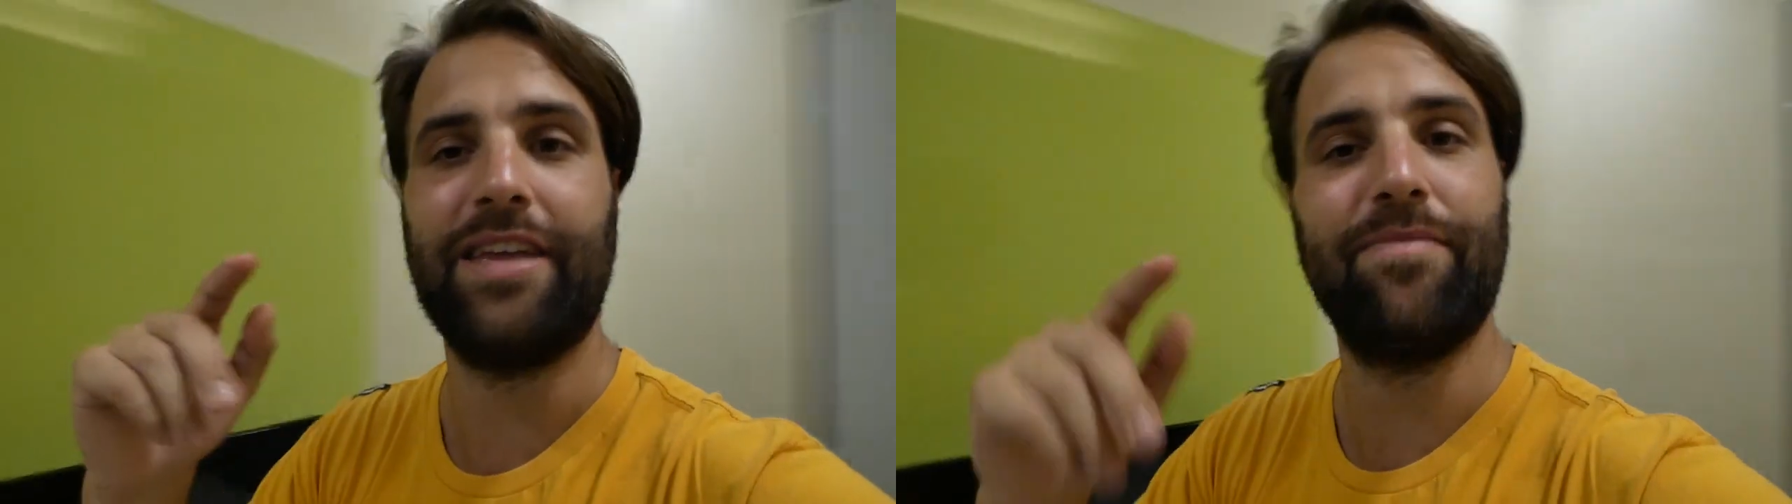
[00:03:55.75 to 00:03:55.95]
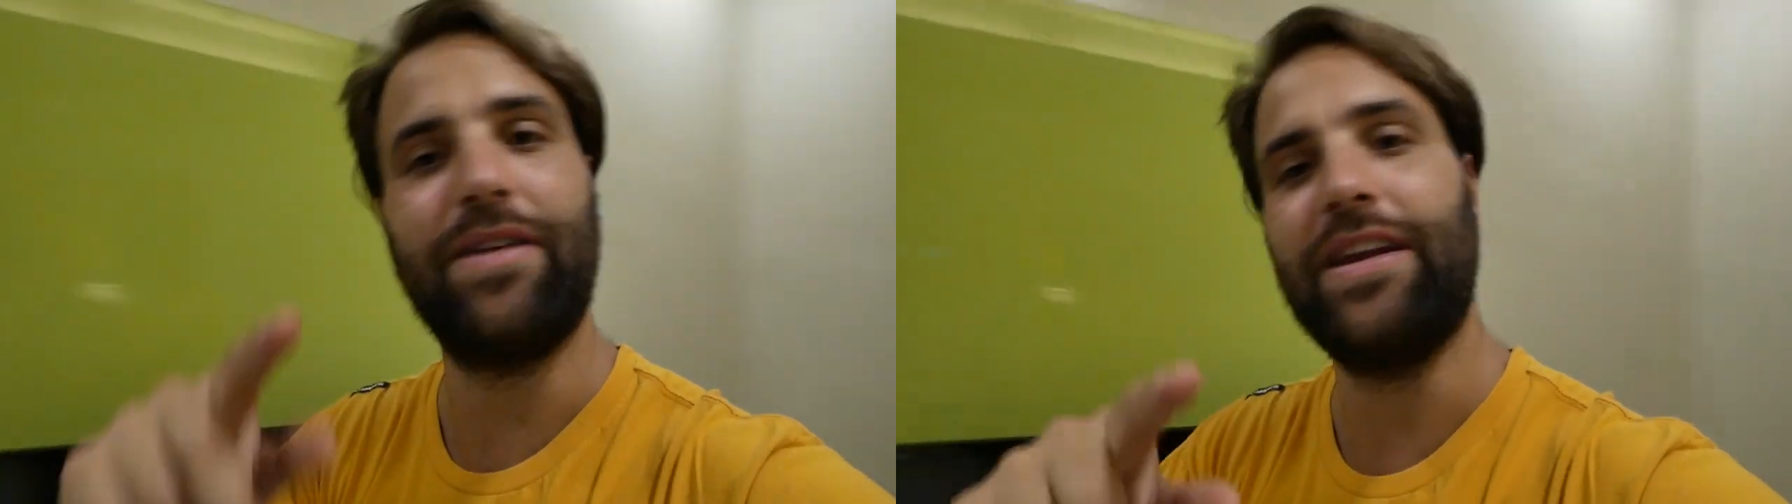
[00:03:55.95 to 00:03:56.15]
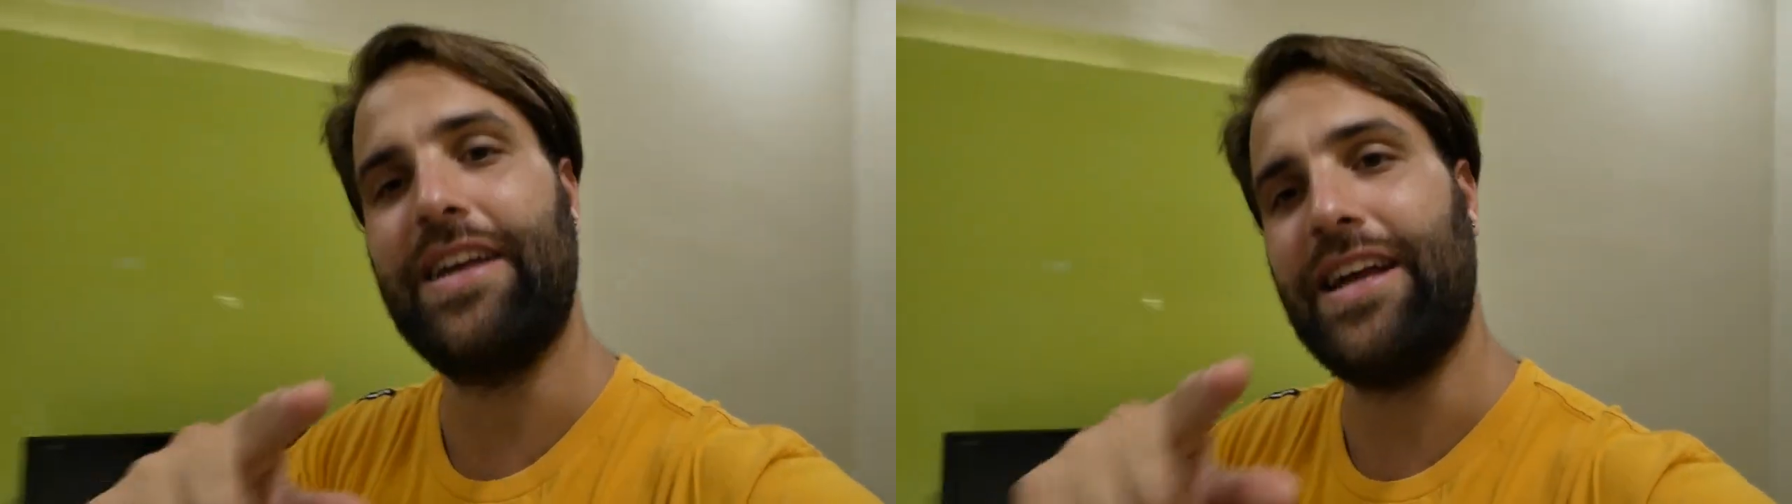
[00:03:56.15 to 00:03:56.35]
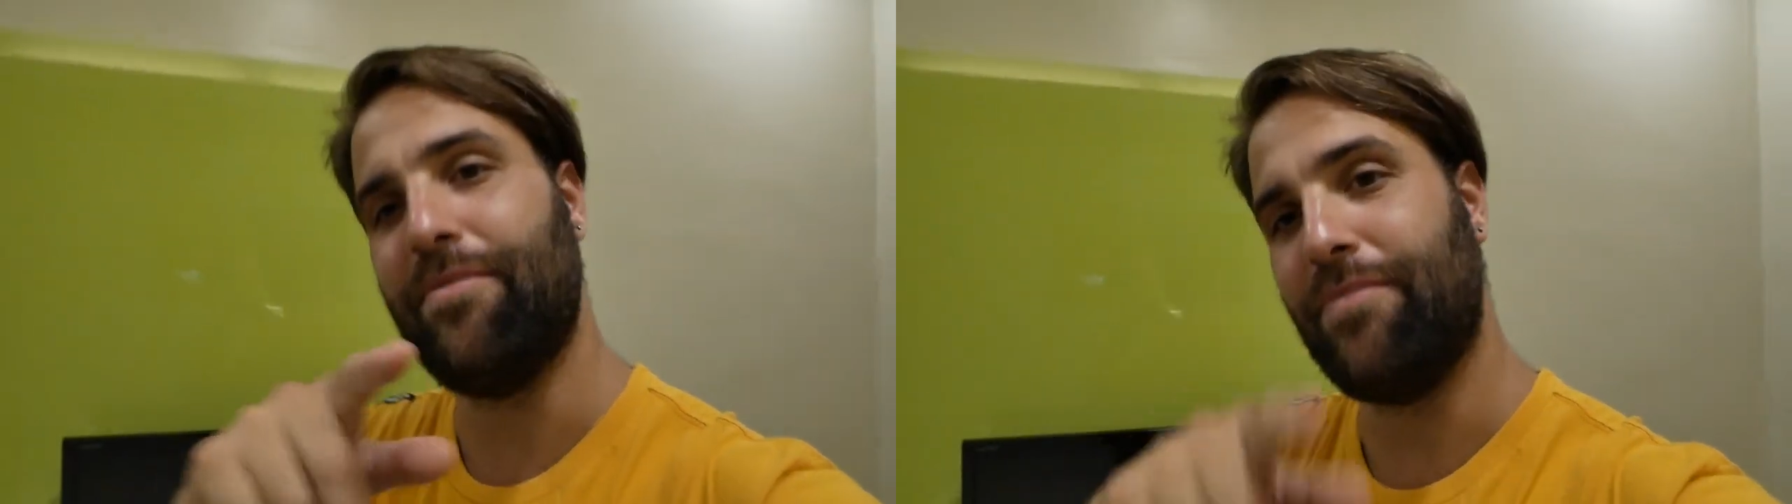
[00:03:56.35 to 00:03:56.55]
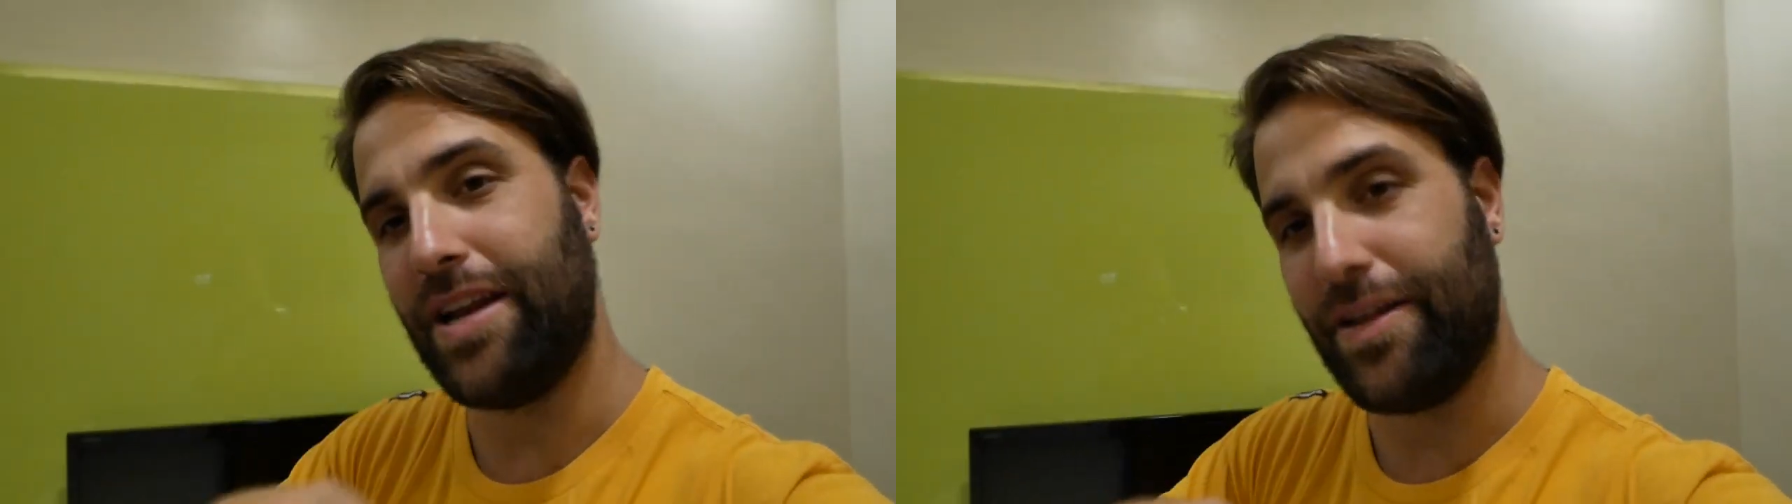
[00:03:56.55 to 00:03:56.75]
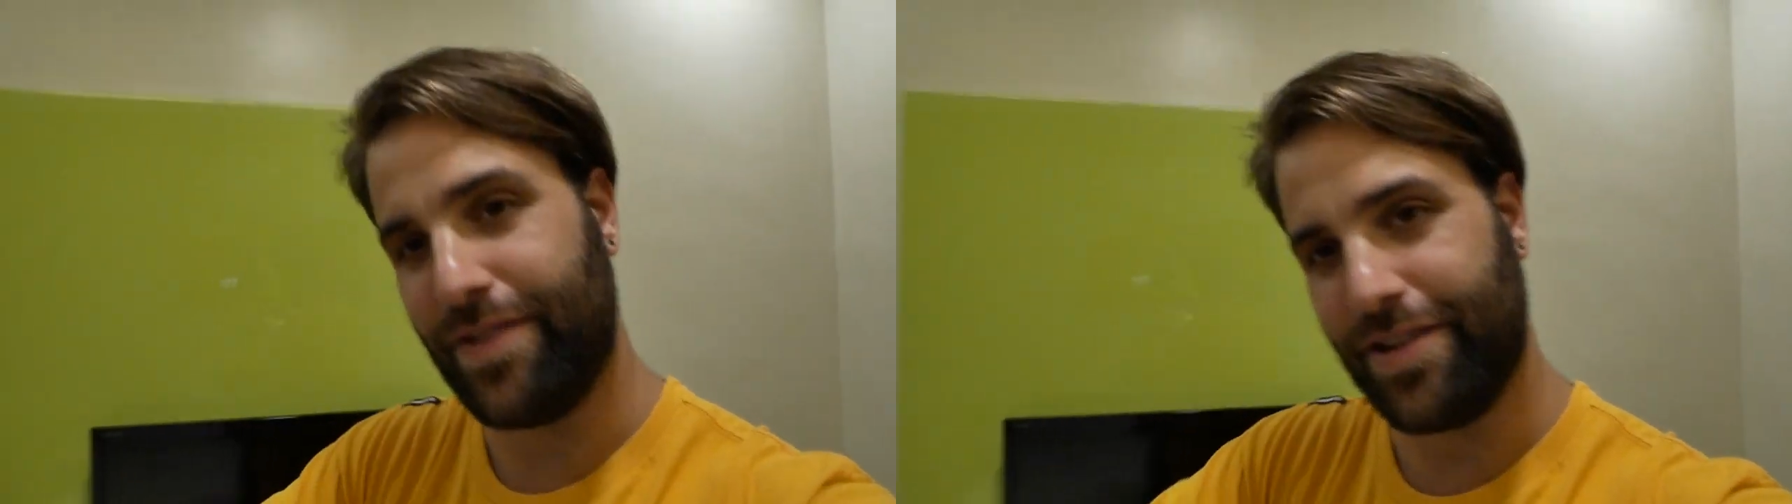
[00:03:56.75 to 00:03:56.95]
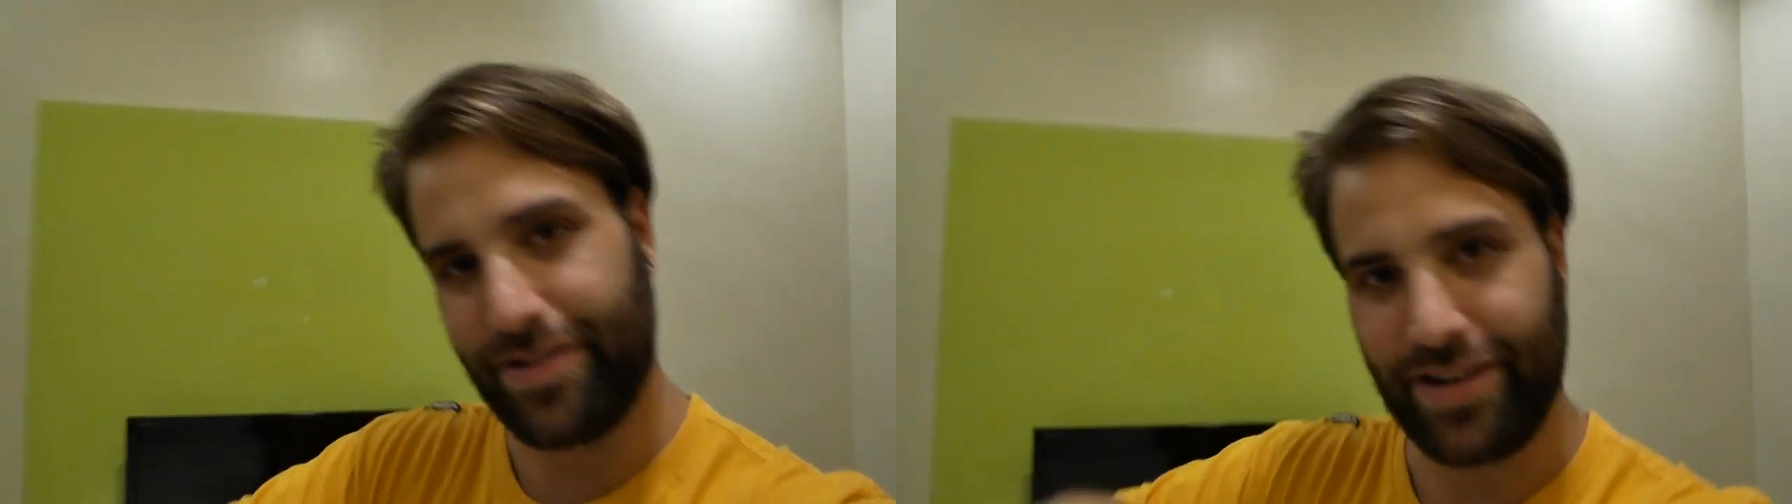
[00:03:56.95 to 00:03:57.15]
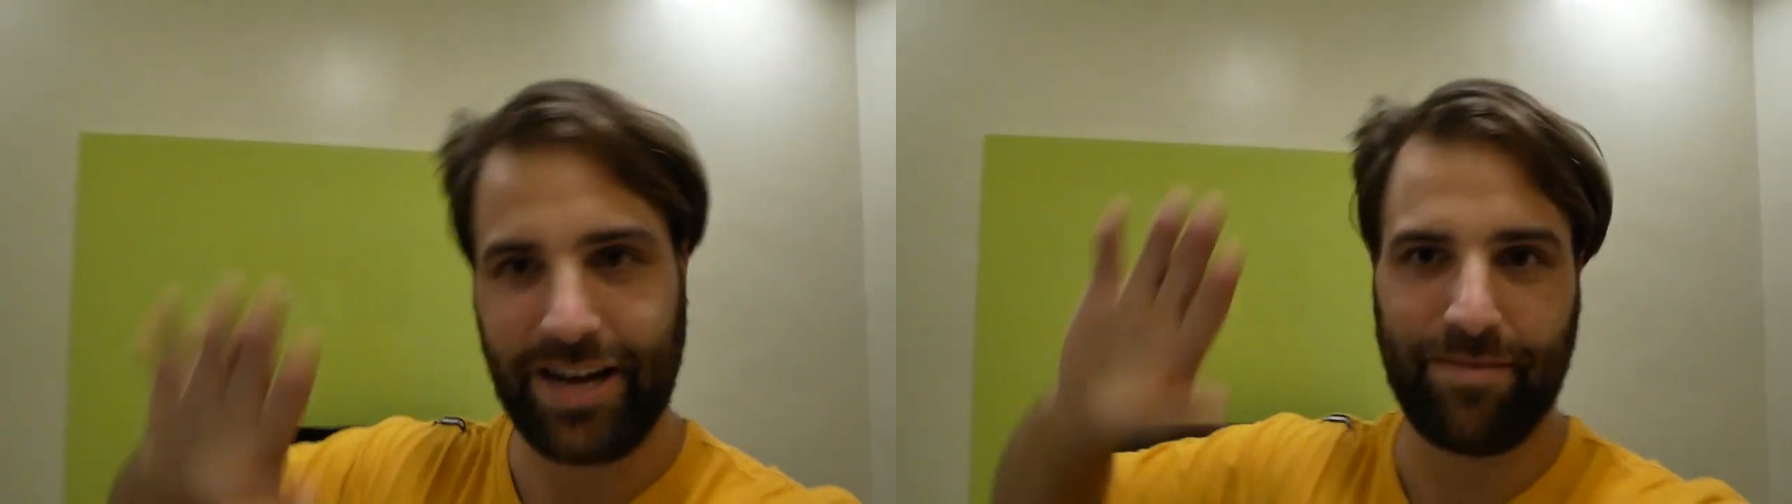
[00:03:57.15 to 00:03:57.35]
keep reading and believe in
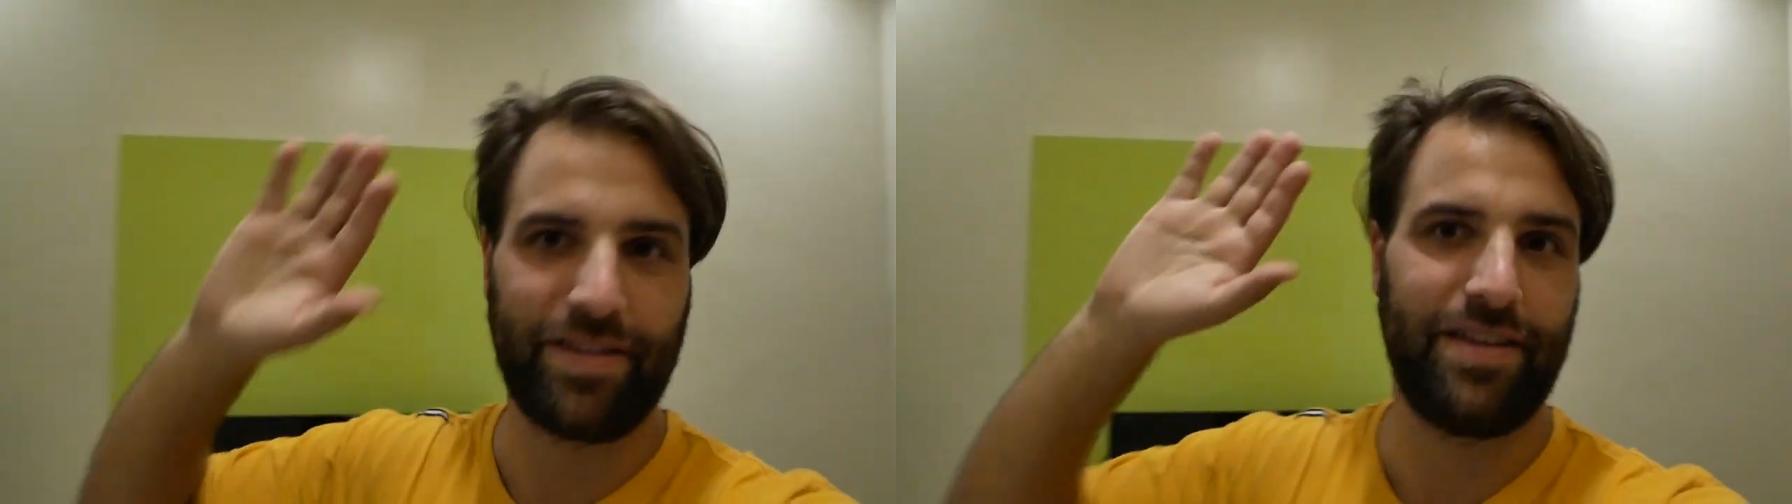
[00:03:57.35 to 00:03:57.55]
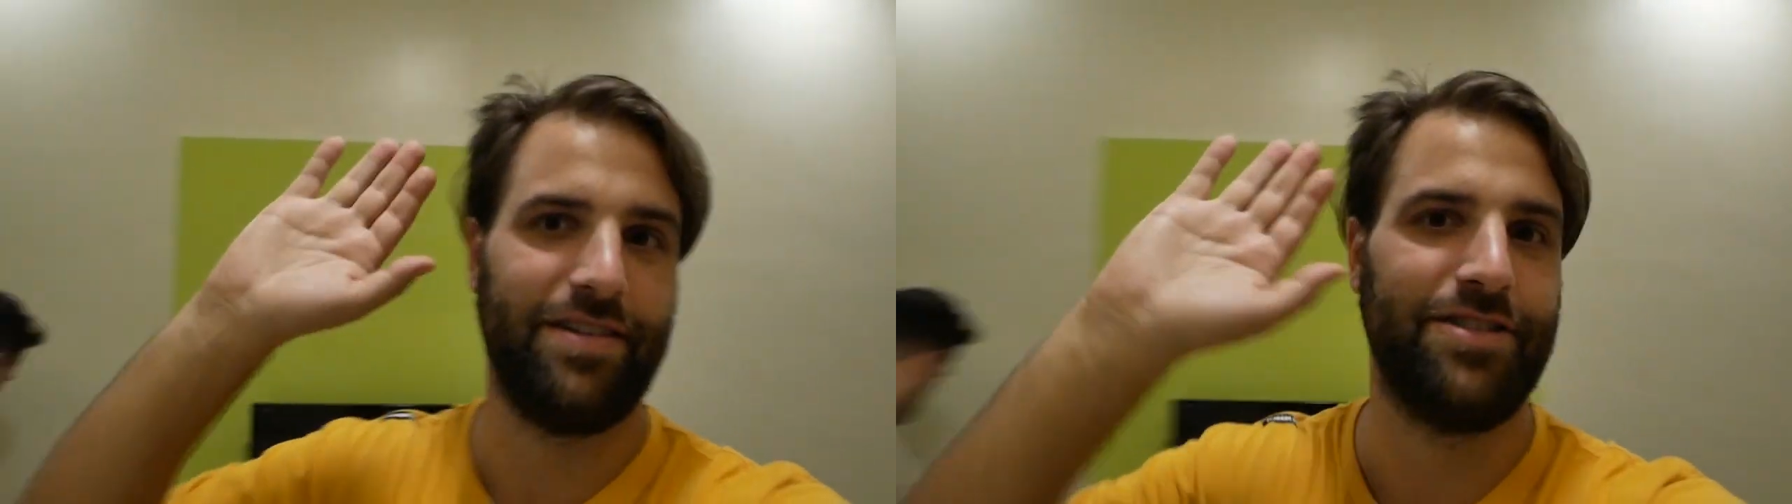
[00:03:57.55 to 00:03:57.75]
your dreams,